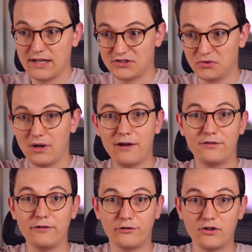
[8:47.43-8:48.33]
And so you have
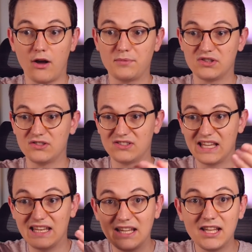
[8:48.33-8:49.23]
different options
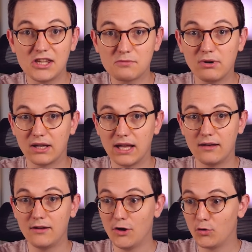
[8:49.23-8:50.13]
in each
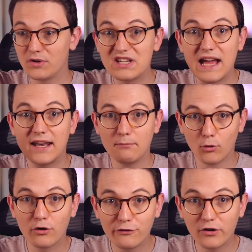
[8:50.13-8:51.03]
plugin which add
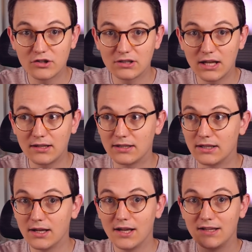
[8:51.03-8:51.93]
more
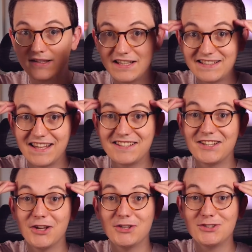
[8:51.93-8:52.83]
functionality. This
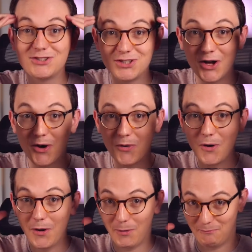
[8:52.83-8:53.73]
is so
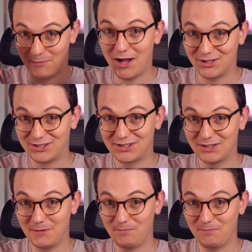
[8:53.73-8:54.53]
much.